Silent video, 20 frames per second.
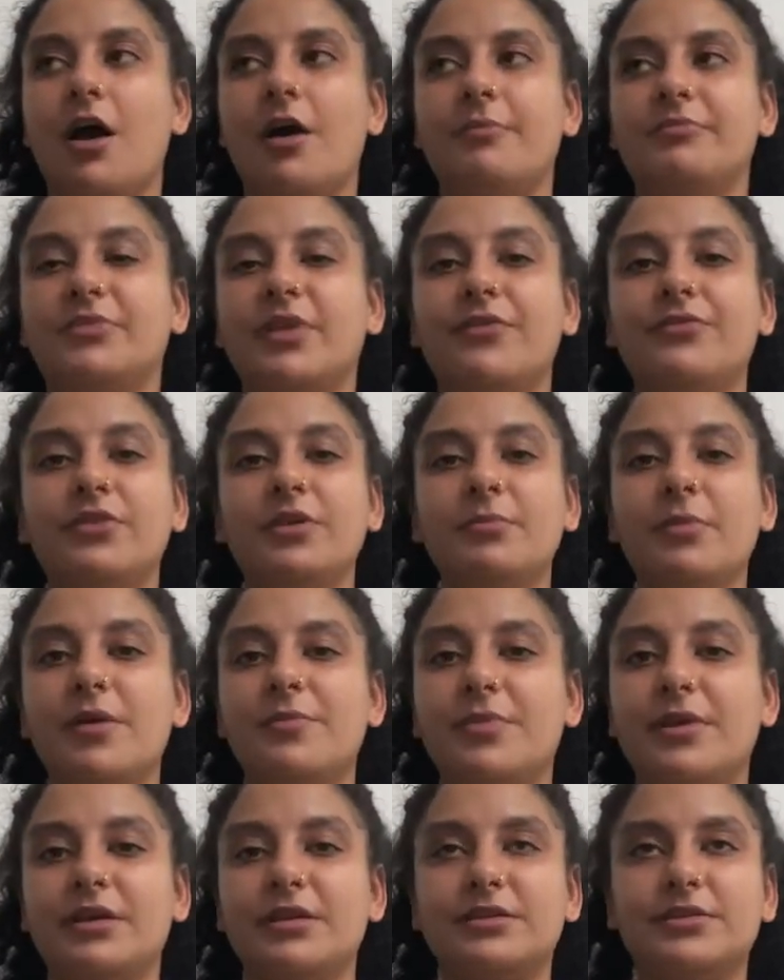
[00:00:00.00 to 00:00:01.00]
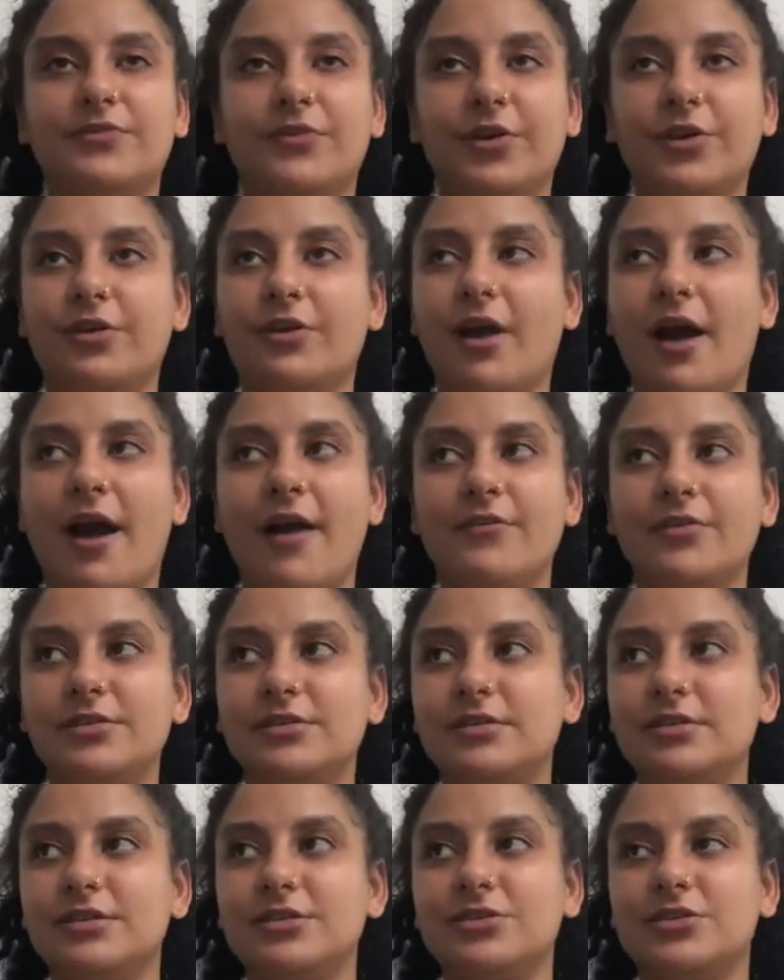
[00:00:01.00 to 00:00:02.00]
Definitely my biggest fear,
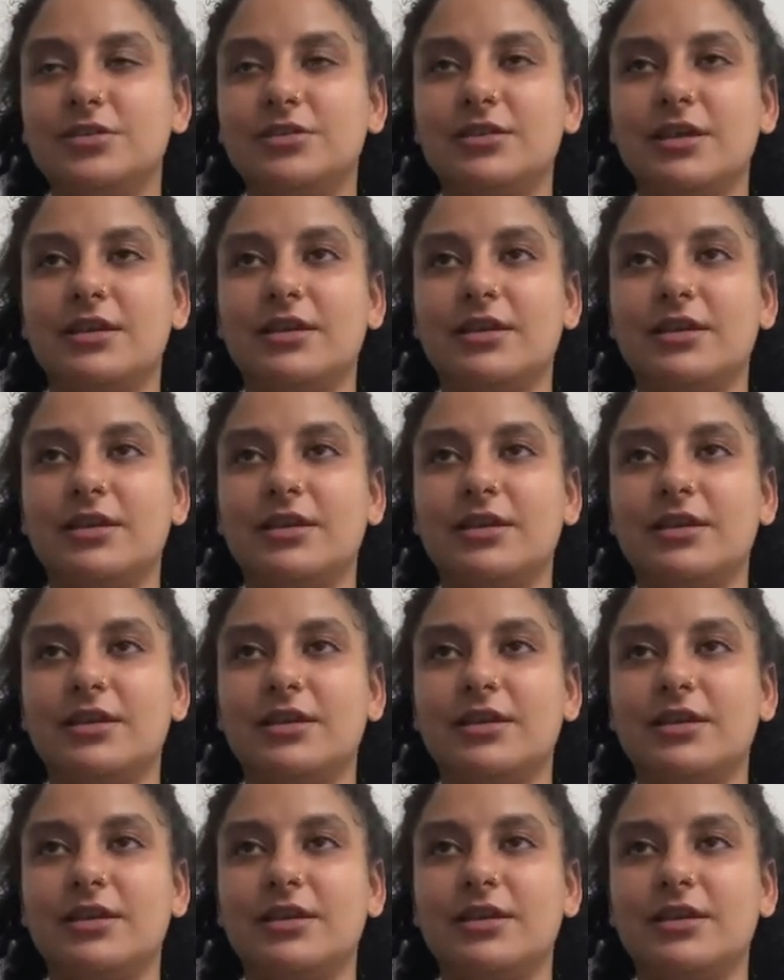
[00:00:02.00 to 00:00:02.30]
obviously, just like